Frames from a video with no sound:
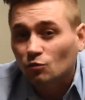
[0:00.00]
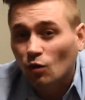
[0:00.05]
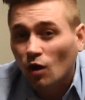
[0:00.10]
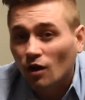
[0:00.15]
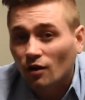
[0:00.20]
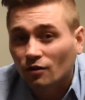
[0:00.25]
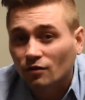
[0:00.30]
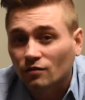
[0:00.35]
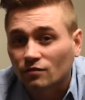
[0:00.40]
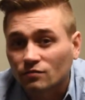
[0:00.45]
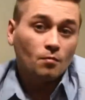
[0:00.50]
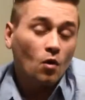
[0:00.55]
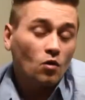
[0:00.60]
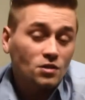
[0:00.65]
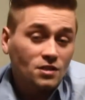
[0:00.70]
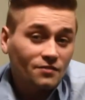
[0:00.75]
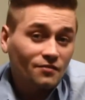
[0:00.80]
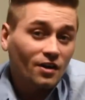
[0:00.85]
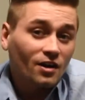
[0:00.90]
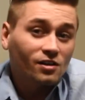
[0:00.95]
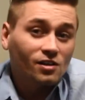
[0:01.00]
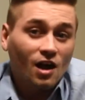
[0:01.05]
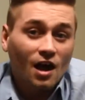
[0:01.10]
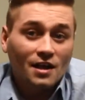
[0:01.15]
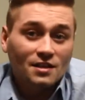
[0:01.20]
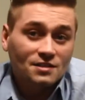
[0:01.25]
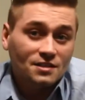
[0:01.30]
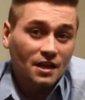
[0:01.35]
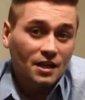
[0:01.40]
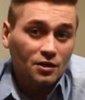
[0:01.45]
water? Most of our
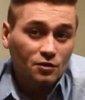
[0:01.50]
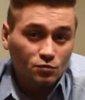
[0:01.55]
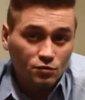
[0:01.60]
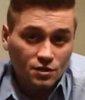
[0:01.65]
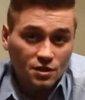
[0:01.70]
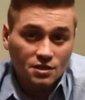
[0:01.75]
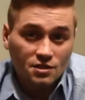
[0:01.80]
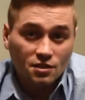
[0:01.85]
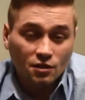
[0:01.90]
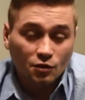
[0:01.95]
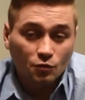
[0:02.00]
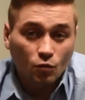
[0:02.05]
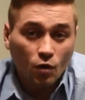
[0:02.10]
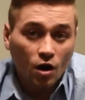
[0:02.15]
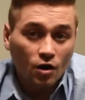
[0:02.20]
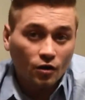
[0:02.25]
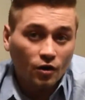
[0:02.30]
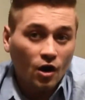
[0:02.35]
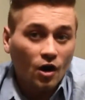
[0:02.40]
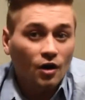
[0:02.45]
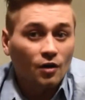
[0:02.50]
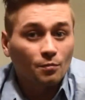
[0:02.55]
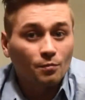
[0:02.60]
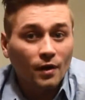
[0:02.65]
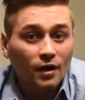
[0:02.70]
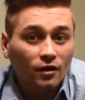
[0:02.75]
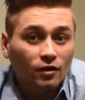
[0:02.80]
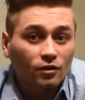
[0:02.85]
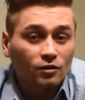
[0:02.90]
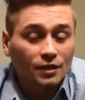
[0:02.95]
clients that use distilled water are in
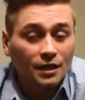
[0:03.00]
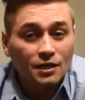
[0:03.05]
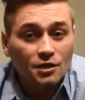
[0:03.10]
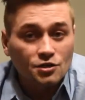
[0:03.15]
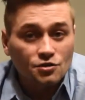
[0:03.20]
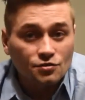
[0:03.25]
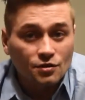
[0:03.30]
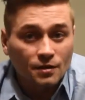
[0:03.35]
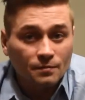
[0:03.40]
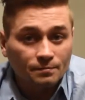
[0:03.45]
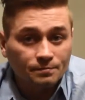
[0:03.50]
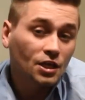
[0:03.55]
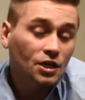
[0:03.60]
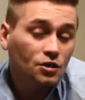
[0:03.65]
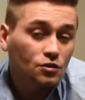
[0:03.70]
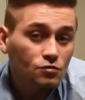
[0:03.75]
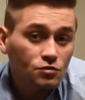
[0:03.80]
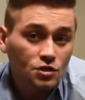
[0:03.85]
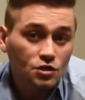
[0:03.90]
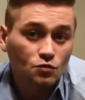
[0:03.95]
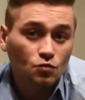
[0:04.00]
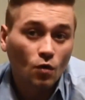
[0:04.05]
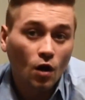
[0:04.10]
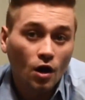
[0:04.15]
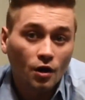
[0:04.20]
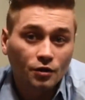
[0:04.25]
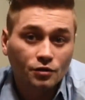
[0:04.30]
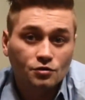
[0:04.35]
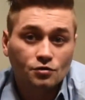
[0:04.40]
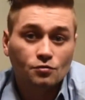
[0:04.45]
medical industry. They use this
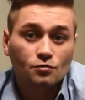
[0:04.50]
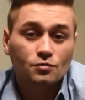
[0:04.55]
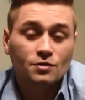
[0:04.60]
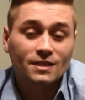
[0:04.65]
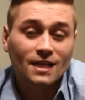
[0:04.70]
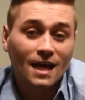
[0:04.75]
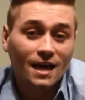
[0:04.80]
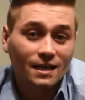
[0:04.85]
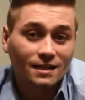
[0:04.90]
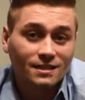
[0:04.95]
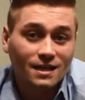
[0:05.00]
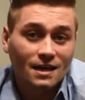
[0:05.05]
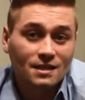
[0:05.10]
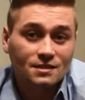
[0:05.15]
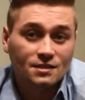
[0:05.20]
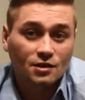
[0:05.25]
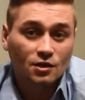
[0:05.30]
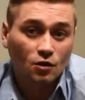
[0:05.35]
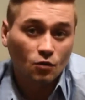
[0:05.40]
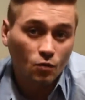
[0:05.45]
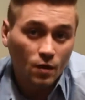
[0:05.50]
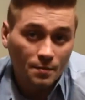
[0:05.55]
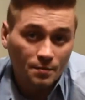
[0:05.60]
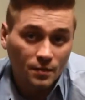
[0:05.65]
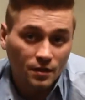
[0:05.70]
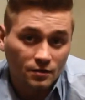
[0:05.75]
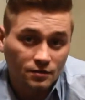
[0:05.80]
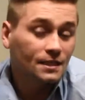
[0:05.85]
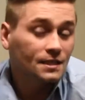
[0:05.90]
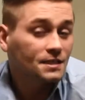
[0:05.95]
water to sanitize their
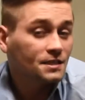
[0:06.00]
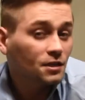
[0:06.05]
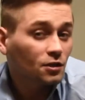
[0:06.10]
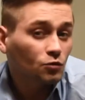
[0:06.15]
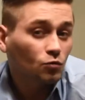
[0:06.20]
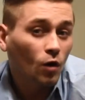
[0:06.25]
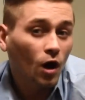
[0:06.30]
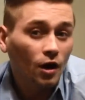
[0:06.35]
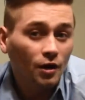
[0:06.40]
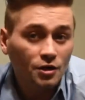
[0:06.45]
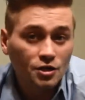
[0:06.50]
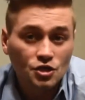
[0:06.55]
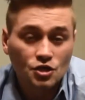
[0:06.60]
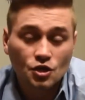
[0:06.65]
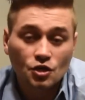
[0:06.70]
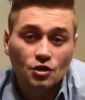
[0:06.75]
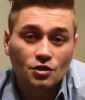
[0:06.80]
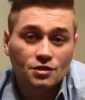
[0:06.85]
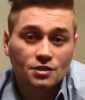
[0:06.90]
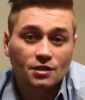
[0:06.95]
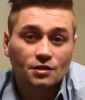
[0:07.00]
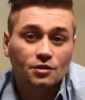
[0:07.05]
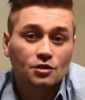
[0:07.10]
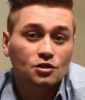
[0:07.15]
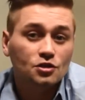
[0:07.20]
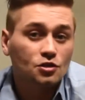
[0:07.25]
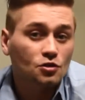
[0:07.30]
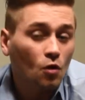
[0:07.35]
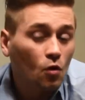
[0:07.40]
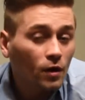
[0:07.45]
equipment. Distilled water ensures that
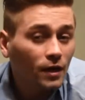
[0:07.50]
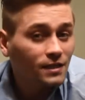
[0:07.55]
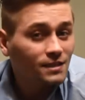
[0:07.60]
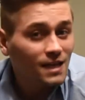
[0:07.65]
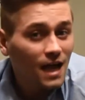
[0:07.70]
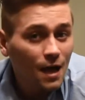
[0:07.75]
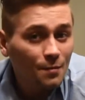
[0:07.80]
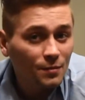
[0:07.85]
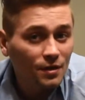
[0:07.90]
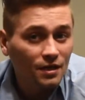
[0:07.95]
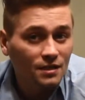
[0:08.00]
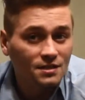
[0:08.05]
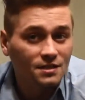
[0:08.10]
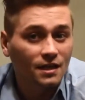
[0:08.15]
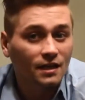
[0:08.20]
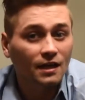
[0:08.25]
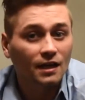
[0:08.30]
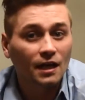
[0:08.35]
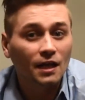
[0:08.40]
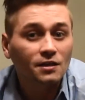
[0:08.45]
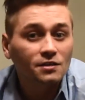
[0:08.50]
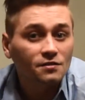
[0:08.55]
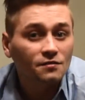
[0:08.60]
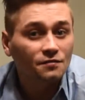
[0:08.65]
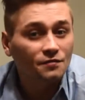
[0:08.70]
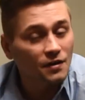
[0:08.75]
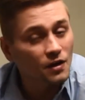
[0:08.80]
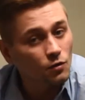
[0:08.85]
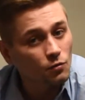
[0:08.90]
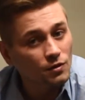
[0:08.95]
there's no contaminants that can
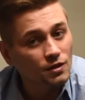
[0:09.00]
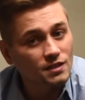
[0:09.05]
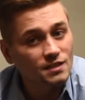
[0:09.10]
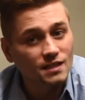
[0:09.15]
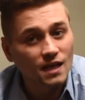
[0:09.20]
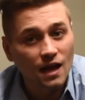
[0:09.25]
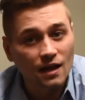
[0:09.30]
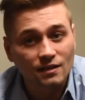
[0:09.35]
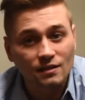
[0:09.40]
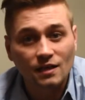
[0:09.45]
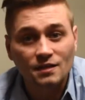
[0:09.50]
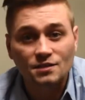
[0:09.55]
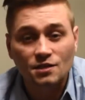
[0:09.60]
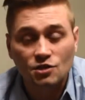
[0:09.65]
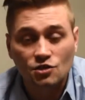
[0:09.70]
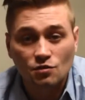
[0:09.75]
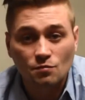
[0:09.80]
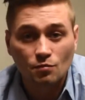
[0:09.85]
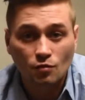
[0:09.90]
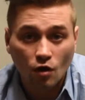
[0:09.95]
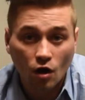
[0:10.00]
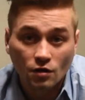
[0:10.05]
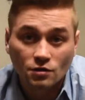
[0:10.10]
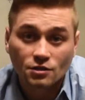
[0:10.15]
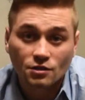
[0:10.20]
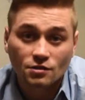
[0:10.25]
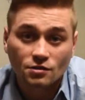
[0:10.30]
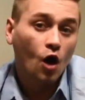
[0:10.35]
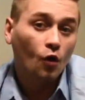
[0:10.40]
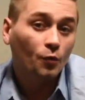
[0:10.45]
interfere with the sanitization
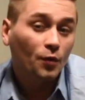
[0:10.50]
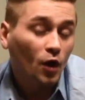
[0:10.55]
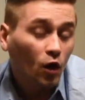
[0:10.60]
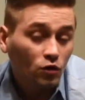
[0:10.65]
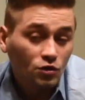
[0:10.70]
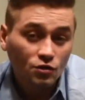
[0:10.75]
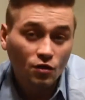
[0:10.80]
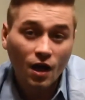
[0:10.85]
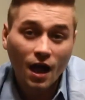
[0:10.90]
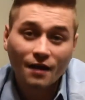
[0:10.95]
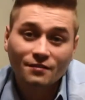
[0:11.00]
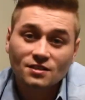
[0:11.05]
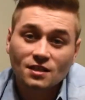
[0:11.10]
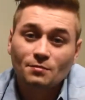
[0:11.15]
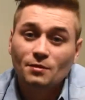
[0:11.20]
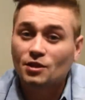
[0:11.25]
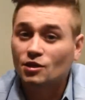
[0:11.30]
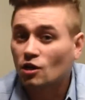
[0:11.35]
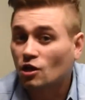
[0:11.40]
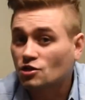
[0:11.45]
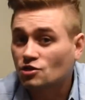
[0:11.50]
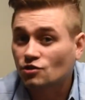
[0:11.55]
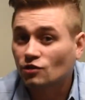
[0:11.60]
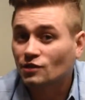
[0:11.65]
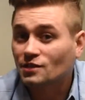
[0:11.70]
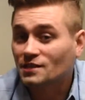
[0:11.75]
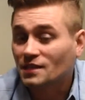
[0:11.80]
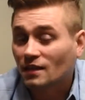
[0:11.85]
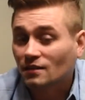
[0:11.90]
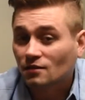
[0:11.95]
process. We also have some industrial
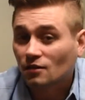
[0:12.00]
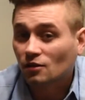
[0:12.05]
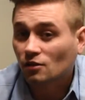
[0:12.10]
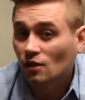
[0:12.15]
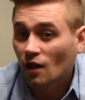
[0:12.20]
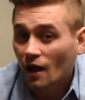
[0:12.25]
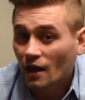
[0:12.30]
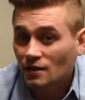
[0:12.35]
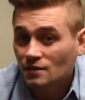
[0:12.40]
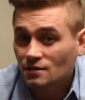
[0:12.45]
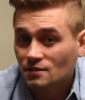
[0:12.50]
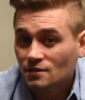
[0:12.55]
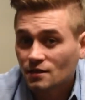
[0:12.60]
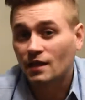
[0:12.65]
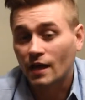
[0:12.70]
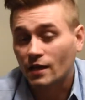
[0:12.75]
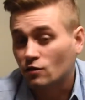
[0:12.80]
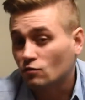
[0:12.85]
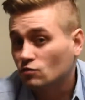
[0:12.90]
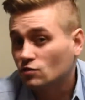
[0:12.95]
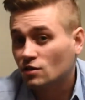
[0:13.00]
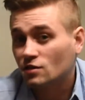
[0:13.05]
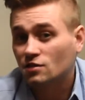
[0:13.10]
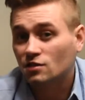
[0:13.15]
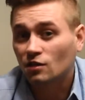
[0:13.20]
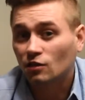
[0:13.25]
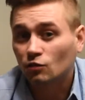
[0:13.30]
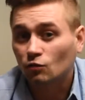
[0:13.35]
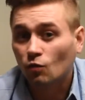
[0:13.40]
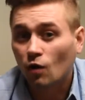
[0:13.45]
sector clients that use
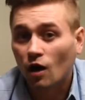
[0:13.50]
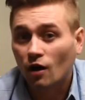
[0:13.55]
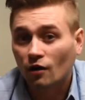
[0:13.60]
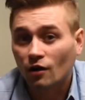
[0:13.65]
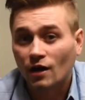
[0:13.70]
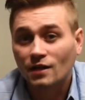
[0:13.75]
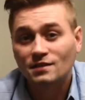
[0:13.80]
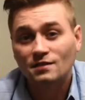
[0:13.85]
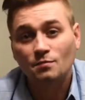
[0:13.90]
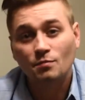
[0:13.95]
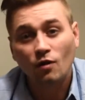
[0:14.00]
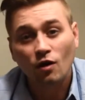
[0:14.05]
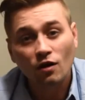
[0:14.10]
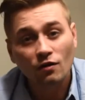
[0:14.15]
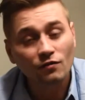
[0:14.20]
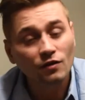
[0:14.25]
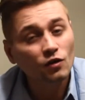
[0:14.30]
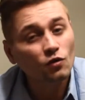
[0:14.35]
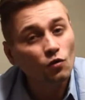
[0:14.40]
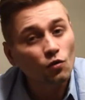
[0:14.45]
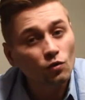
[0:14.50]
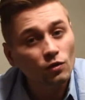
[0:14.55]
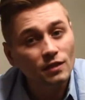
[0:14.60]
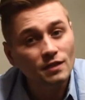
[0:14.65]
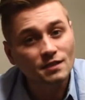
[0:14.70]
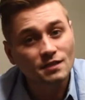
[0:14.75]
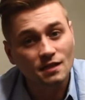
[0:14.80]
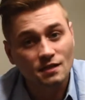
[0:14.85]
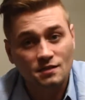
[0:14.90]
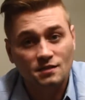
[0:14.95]
distilled water as a part of the cooling
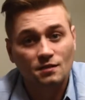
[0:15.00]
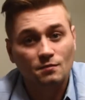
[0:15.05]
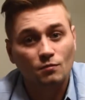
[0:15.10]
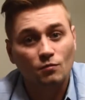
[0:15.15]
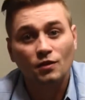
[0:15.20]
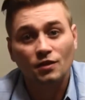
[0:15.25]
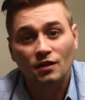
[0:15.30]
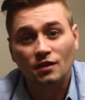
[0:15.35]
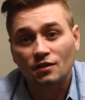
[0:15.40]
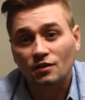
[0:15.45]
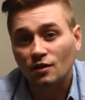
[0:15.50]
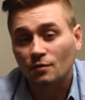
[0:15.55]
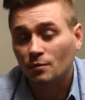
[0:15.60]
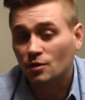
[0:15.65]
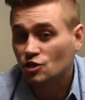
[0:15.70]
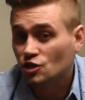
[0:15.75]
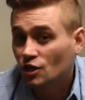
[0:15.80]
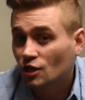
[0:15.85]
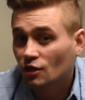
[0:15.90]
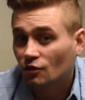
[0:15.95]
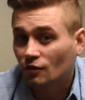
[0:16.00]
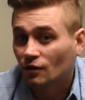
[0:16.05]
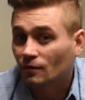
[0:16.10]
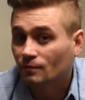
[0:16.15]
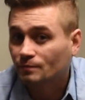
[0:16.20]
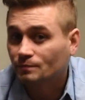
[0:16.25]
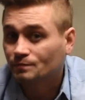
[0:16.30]
system within their machinery.